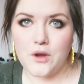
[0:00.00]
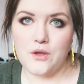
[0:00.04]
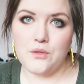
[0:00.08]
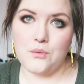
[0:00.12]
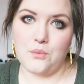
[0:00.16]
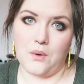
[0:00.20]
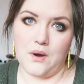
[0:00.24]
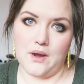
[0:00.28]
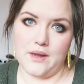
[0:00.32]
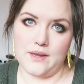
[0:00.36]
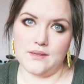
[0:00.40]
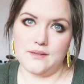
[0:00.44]

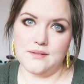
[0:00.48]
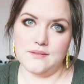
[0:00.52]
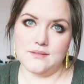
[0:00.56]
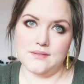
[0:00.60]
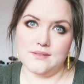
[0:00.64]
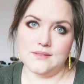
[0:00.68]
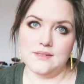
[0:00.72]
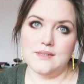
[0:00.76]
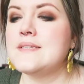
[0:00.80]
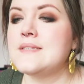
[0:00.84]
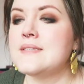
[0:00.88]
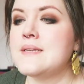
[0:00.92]
worthwhile
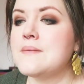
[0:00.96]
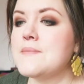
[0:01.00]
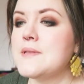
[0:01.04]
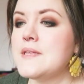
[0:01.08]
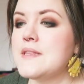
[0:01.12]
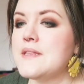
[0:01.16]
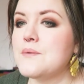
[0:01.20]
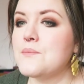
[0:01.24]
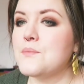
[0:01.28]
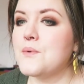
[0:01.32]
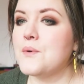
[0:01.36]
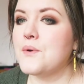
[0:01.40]

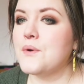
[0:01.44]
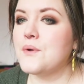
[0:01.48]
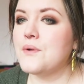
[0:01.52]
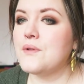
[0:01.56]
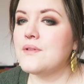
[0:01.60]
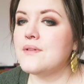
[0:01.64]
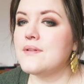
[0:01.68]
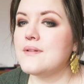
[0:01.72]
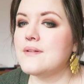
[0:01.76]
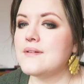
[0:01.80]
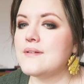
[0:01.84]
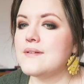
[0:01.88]
Something that
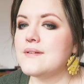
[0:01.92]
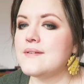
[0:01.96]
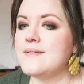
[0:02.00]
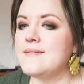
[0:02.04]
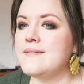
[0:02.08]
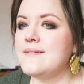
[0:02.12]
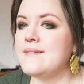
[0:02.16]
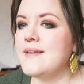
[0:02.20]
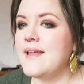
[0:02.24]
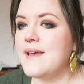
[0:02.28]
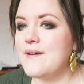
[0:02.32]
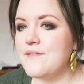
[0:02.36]
will
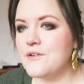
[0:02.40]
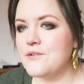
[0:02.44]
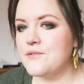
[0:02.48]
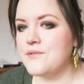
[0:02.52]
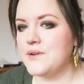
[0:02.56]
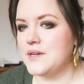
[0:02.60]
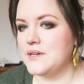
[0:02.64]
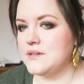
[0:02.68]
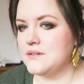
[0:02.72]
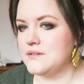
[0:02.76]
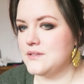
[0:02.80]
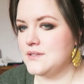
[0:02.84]
never
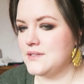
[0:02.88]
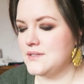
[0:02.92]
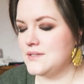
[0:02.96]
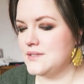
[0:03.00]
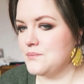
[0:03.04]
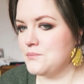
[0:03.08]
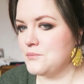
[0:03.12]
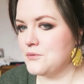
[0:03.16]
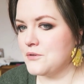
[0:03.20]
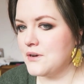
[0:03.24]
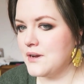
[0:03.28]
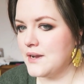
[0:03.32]
fail to
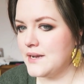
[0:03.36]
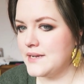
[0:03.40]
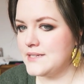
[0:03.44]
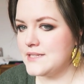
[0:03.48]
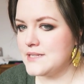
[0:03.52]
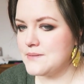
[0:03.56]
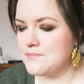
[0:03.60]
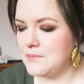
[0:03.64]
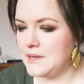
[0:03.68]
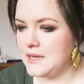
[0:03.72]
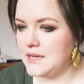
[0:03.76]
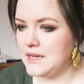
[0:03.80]

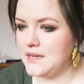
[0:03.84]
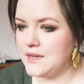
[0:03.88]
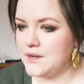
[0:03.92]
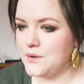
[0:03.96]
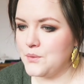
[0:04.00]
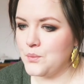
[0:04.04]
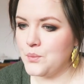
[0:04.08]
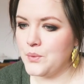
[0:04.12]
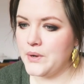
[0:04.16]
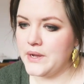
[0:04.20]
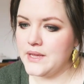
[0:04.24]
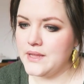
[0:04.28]
surprise me
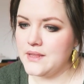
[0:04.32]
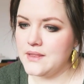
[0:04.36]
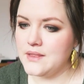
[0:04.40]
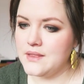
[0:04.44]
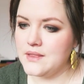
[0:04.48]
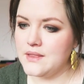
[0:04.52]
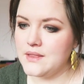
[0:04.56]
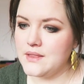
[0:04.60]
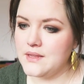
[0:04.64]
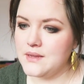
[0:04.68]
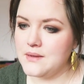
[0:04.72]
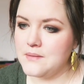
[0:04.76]
with
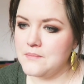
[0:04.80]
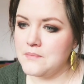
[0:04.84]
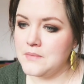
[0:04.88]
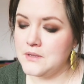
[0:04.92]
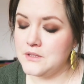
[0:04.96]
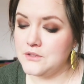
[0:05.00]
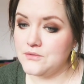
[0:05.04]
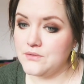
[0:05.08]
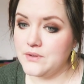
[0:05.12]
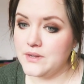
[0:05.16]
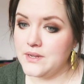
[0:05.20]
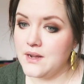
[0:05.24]

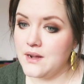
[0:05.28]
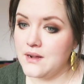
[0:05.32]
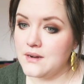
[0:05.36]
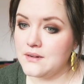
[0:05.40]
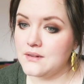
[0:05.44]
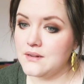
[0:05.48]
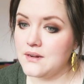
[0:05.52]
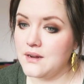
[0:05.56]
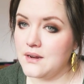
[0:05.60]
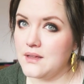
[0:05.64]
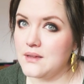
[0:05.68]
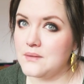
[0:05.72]
mystery
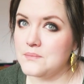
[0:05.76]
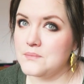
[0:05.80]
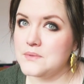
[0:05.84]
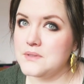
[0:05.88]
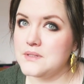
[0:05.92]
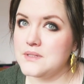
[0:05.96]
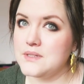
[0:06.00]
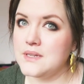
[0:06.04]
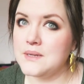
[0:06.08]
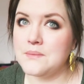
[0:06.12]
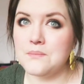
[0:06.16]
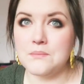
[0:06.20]
yarn
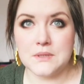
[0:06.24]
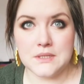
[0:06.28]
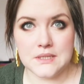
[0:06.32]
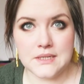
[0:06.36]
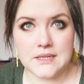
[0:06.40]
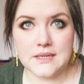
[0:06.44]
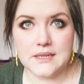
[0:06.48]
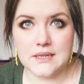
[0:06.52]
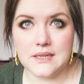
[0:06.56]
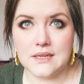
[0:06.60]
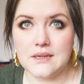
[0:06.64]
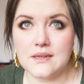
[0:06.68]
clubs in
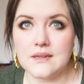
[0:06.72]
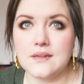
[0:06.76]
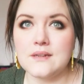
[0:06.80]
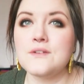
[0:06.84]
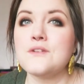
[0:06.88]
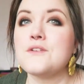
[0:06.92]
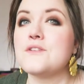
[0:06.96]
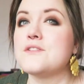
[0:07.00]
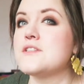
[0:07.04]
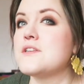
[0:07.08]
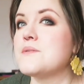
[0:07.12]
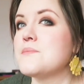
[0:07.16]
particular,
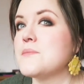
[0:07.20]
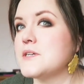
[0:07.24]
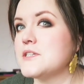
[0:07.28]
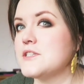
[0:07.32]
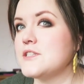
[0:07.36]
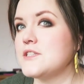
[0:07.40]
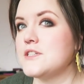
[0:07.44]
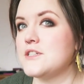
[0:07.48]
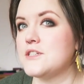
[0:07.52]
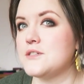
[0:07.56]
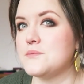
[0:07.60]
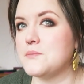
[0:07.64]
not so much
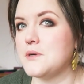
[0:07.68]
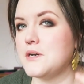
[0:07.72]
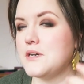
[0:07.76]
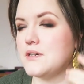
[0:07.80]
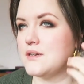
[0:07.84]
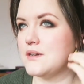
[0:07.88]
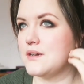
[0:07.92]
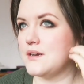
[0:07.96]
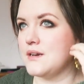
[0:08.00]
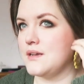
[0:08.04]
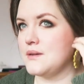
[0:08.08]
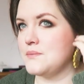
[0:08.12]
stitch
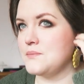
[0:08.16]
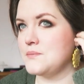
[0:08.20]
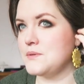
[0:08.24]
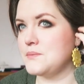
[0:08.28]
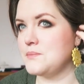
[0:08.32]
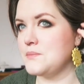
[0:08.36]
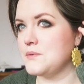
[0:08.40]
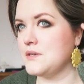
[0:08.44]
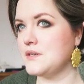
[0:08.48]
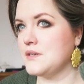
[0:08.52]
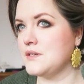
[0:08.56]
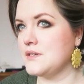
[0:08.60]
marker
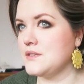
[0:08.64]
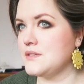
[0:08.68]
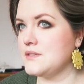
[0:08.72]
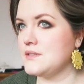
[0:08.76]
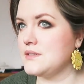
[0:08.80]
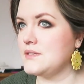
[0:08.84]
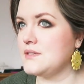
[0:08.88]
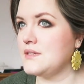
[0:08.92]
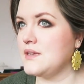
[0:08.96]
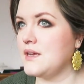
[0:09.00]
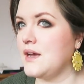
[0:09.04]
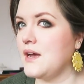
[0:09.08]
clubs
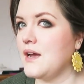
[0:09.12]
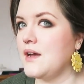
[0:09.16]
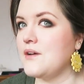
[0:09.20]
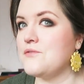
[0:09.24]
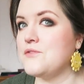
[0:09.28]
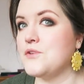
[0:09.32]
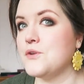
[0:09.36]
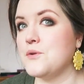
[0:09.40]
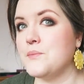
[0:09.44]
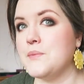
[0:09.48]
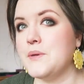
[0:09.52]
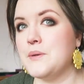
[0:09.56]
because uh,
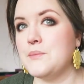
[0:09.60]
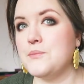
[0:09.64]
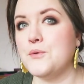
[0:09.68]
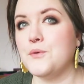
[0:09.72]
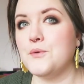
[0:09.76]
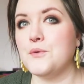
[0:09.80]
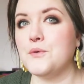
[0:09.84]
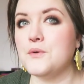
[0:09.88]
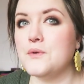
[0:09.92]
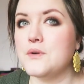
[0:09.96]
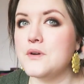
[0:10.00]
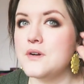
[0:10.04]
fewer
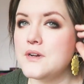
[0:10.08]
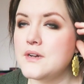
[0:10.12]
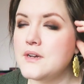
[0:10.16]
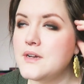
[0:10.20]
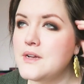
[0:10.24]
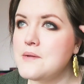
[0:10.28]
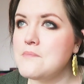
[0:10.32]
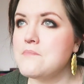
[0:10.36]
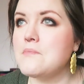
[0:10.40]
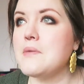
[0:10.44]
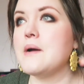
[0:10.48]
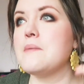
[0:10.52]
people
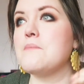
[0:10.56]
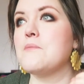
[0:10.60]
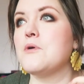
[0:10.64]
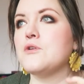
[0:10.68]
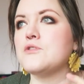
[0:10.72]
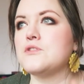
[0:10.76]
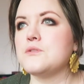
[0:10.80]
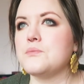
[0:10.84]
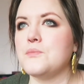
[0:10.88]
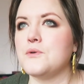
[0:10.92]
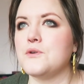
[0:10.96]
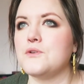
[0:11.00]
buy
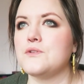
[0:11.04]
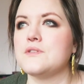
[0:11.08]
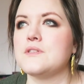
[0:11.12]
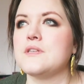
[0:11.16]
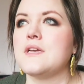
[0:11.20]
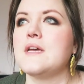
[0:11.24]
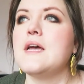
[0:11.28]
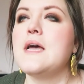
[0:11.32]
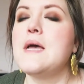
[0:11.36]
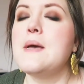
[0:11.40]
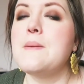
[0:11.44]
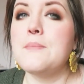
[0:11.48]
multiples,
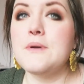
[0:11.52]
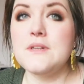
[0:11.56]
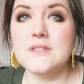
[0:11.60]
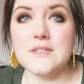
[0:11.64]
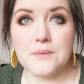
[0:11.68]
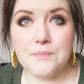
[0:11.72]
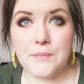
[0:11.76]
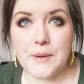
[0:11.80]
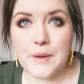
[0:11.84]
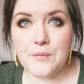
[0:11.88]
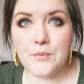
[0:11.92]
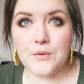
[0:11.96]
but
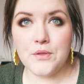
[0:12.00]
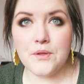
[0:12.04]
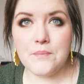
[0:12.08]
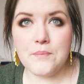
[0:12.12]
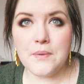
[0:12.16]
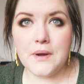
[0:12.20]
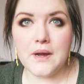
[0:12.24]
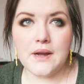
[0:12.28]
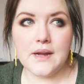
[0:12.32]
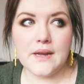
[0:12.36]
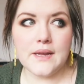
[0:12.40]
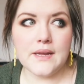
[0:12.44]
the people that
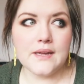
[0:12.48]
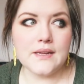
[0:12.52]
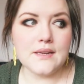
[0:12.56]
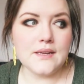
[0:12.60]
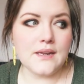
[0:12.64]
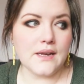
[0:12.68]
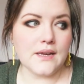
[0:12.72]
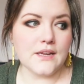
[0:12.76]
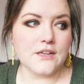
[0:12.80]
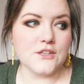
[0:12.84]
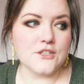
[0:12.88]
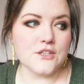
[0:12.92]
buy
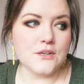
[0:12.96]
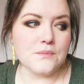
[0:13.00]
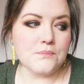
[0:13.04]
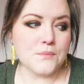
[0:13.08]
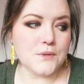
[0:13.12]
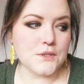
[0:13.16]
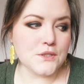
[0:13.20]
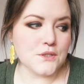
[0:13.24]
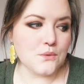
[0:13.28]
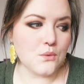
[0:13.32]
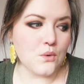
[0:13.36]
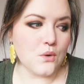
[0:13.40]
like a
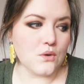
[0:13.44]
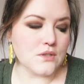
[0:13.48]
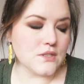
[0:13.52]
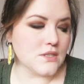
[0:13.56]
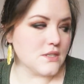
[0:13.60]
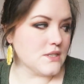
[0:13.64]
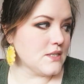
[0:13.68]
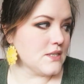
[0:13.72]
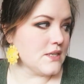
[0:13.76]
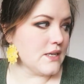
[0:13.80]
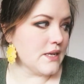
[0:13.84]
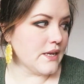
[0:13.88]
jumper's
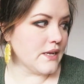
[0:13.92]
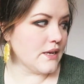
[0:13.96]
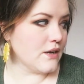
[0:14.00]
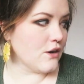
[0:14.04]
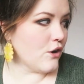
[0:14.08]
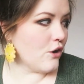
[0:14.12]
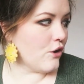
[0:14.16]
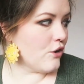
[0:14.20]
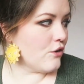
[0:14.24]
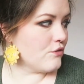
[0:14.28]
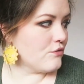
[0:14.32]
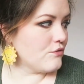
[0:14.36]

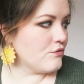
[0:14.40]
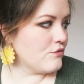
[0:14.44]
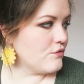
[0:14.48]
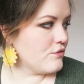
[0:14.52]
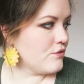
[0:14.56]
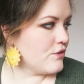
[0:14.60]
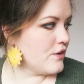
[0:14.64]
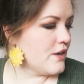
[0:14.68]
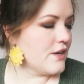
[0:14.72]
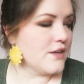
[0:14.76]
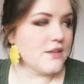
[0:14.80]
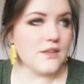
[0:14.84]
quantity of
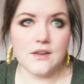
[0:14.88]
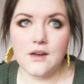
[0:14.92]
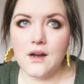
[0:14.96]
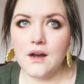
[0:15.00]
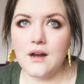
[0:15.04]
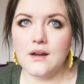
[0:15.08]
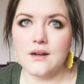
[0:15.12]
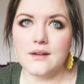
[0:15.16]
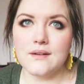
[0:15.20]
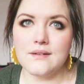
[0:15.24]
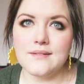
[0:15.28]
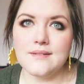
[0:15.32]
a
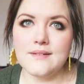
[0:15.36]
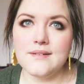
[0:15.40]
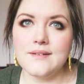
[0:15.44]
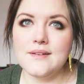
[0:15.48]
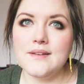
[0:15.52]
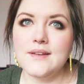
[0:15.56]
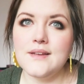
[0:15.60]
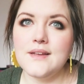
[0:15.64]
yarn